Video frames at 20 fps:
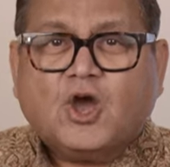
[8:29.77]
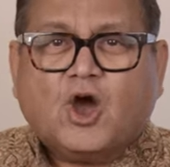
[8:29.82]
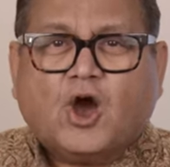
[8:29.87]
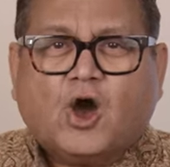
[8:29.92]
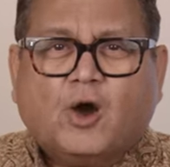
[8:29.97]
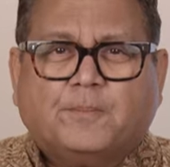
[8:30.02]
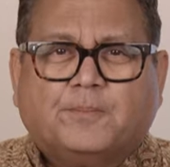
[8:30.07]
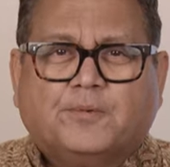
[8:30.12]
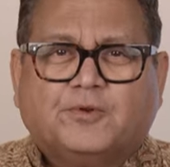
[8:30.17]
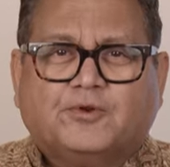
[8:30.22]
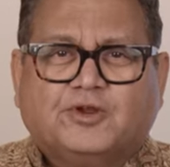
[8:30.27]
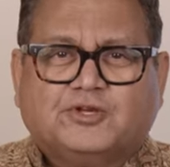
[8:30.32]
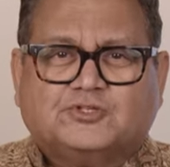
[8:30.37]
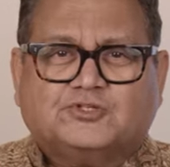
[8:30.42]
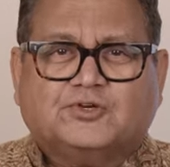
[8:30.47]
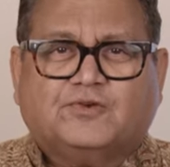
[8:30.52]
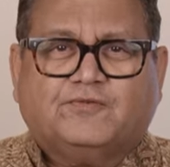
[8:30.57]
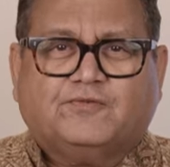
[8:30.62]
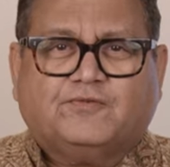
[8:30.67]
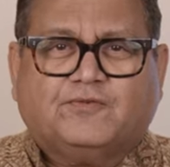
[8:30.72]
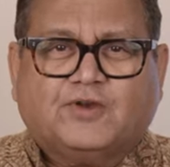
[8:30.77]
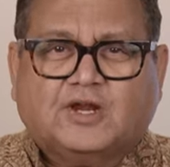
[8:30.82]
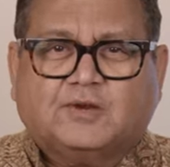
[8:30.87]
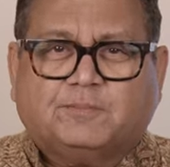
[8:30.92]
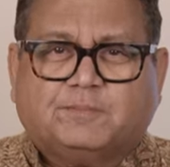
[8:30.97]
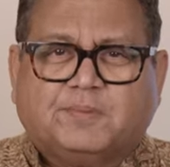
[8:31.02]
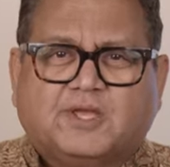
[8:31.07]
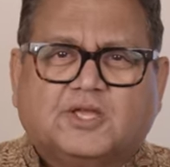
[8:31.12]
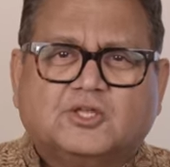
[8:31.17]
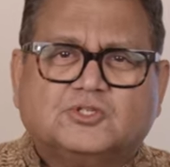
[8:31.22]
Operation Flood
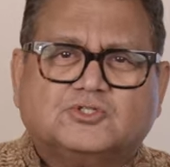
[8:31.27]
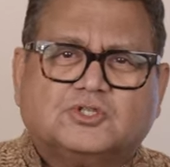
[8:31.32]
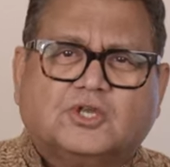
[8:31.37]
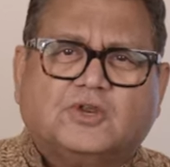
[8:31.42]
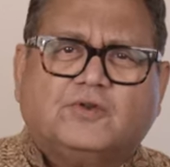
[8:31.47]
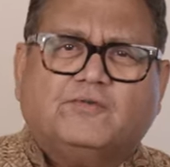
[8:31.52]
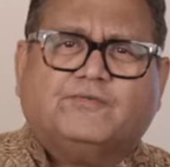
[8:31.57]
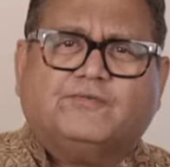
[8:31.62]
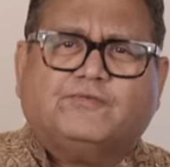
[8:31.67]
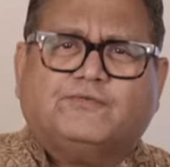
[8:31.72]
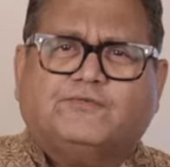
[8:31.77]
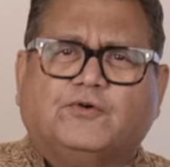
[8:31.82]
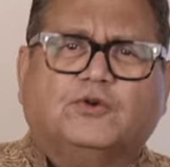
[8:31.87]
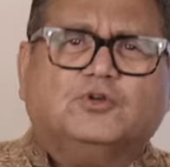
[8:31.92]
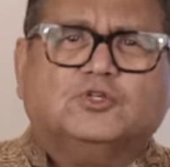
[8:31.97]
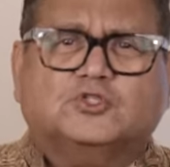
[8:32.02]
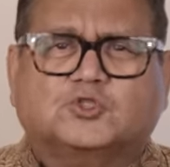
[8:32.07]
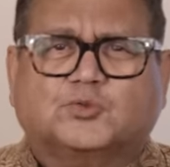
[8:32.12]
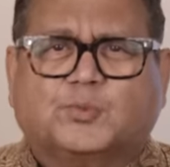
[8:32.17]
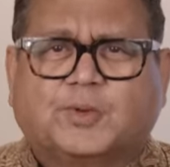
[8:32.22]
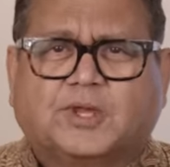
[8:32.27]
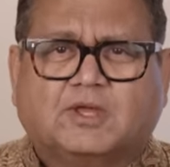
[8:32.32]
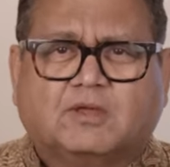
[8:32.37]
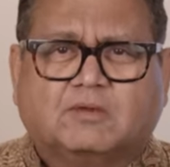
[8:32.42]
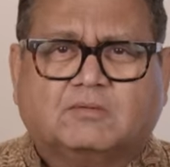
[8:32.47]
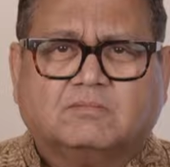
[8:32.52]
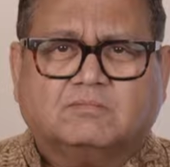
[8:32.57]
begins in full swing.